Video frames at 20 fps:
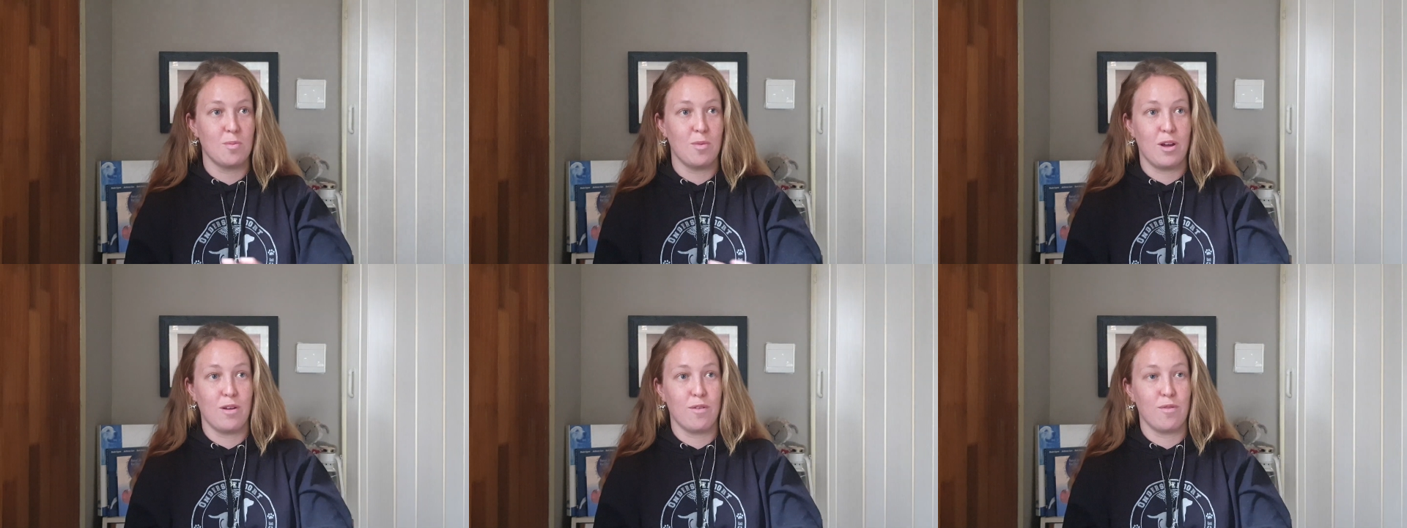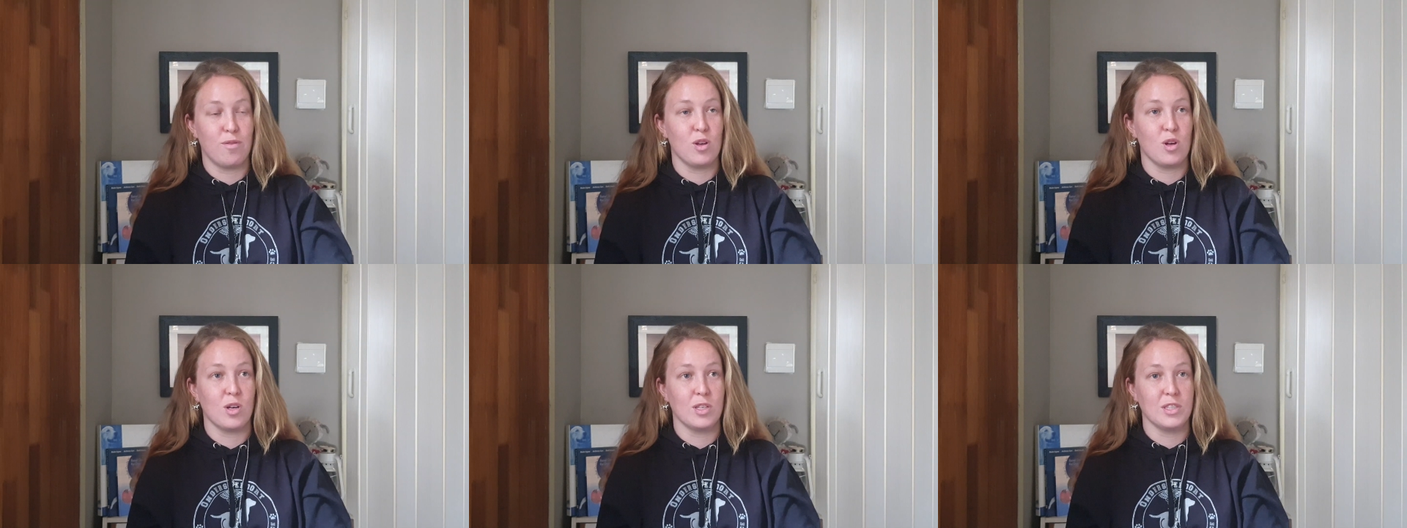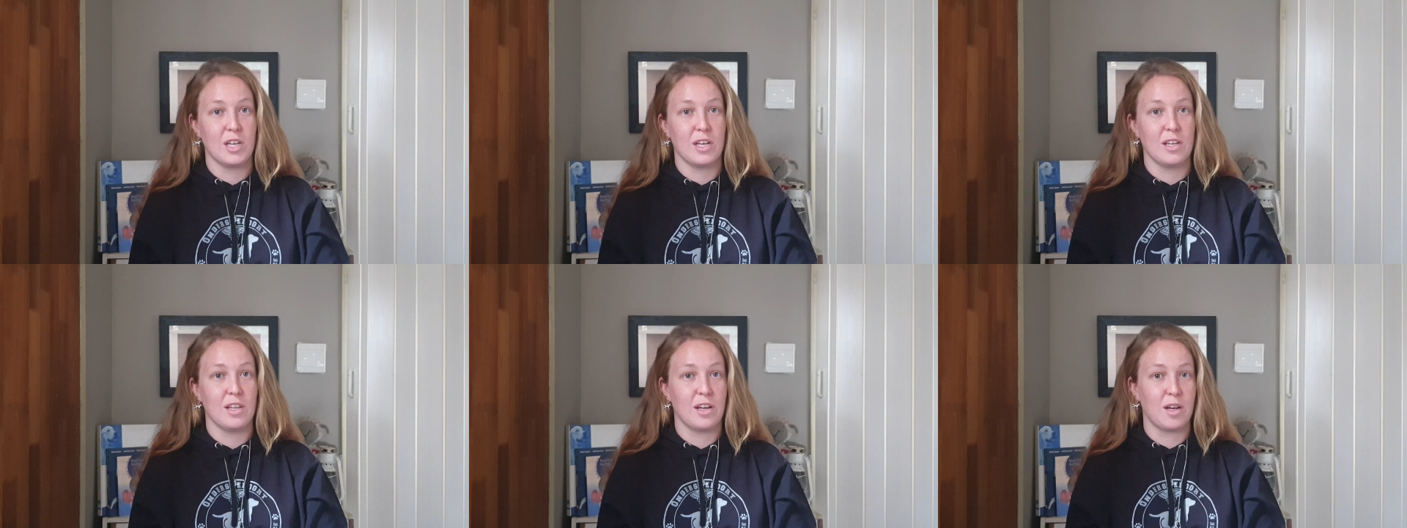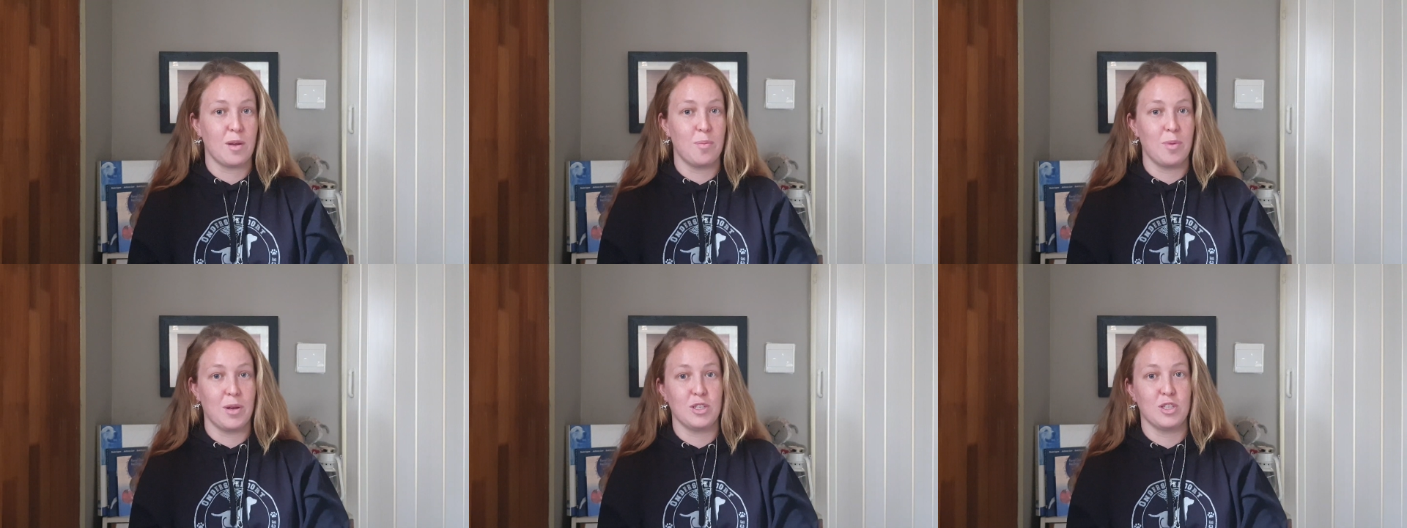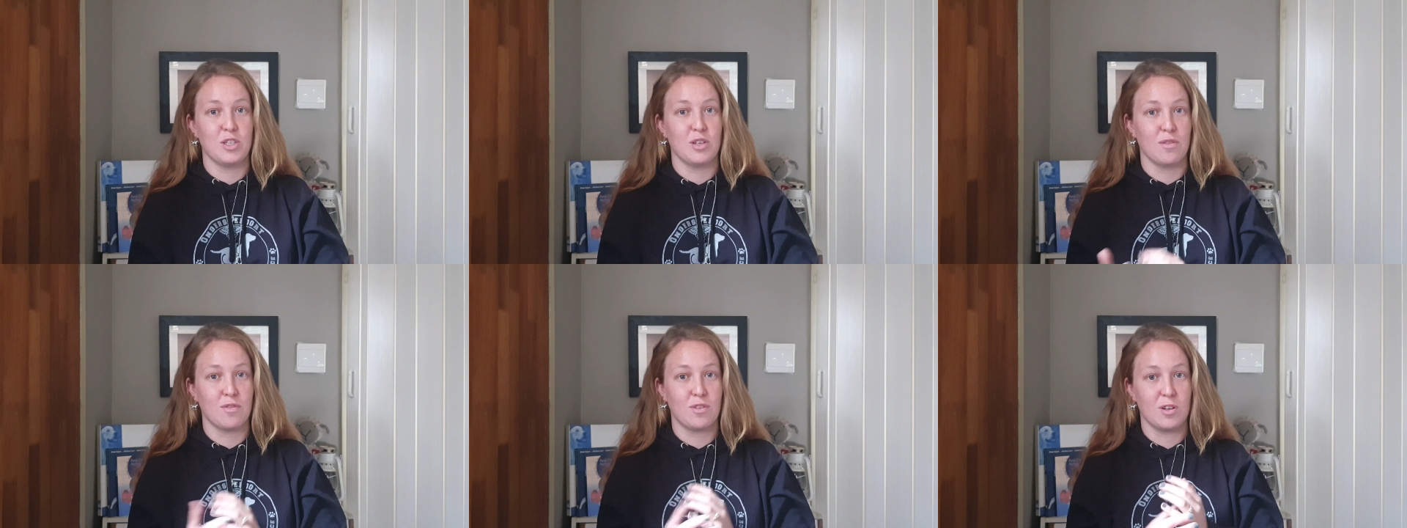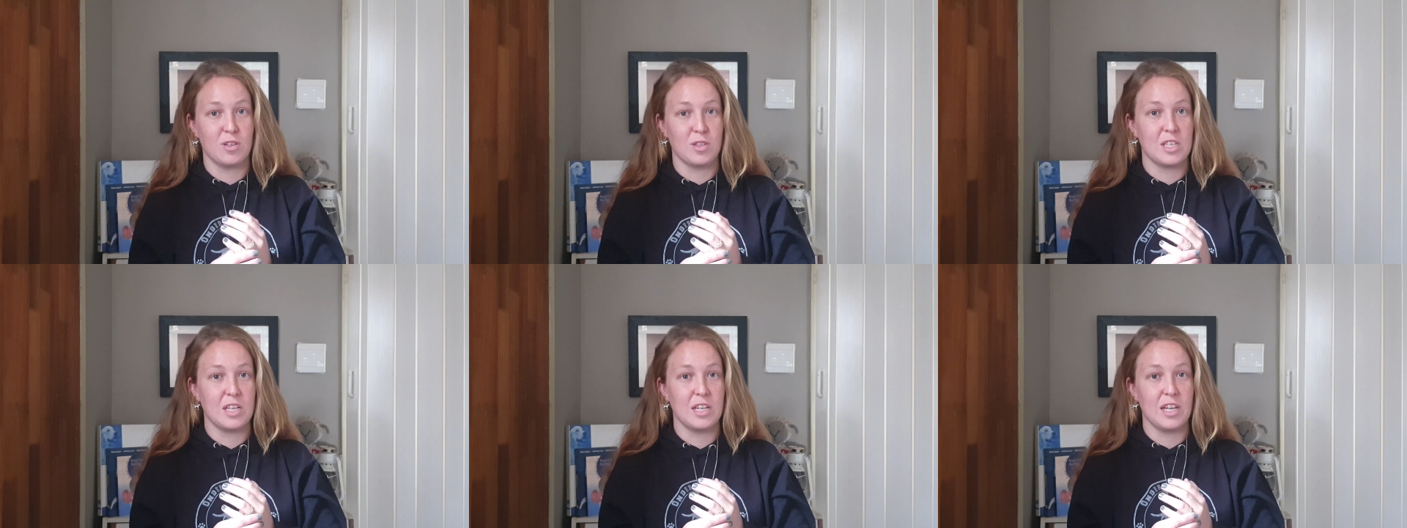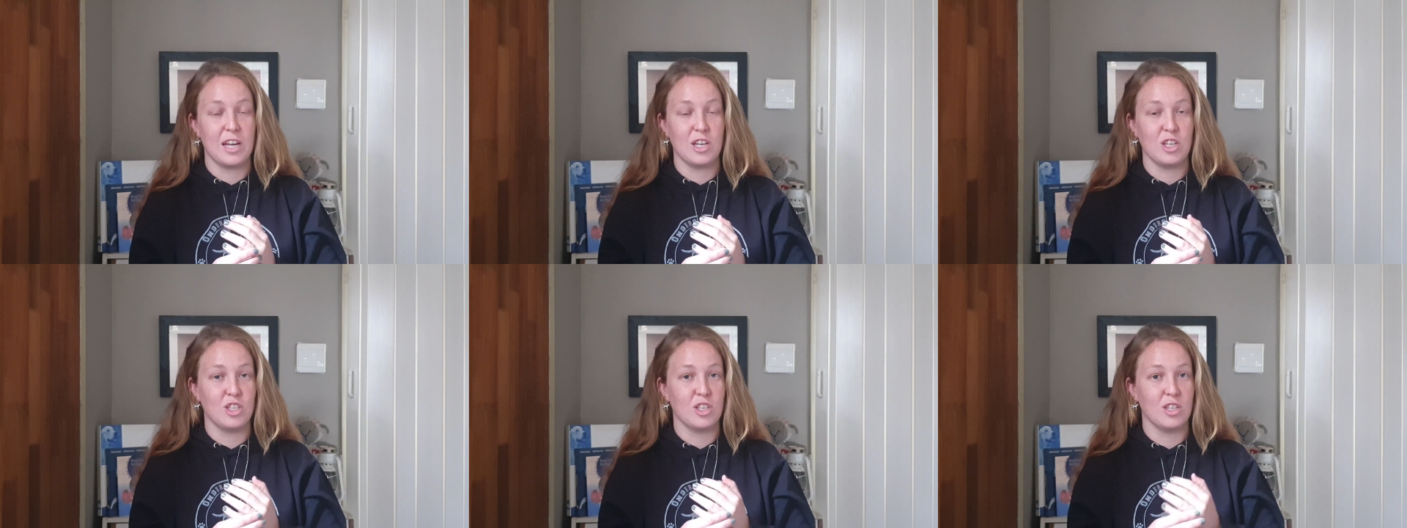my fiance like a bunch of
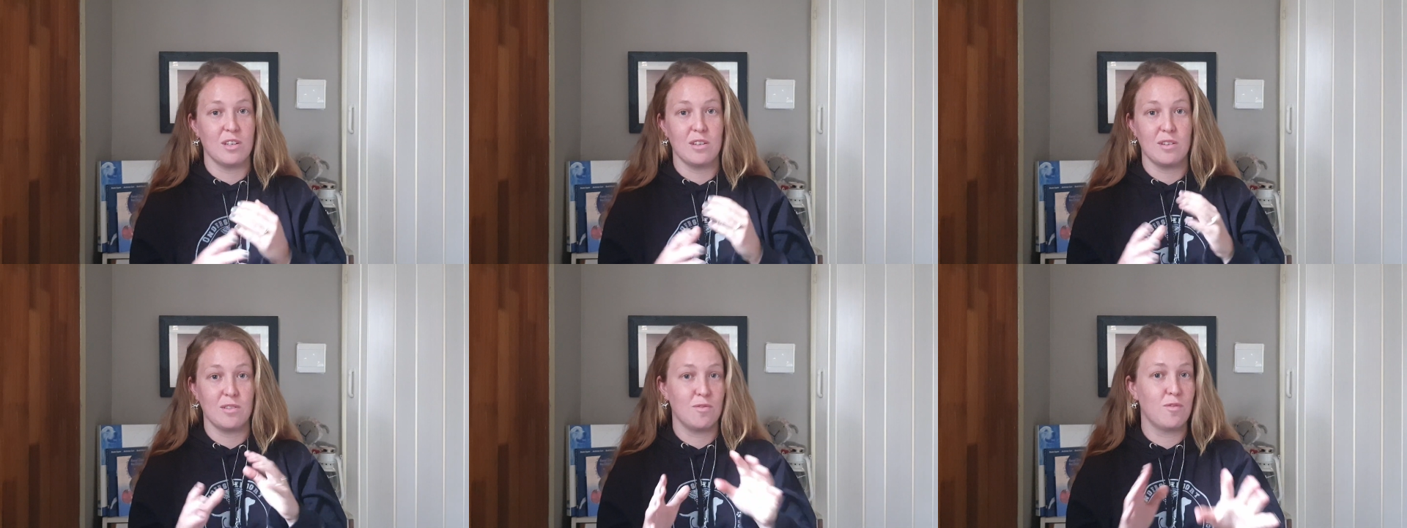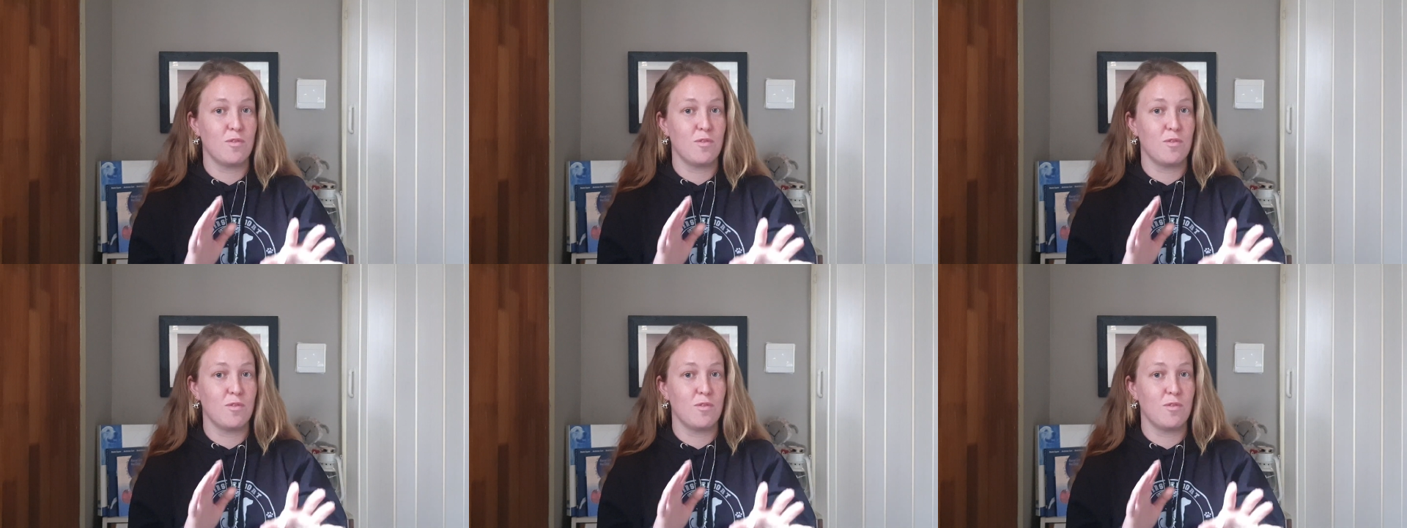consolation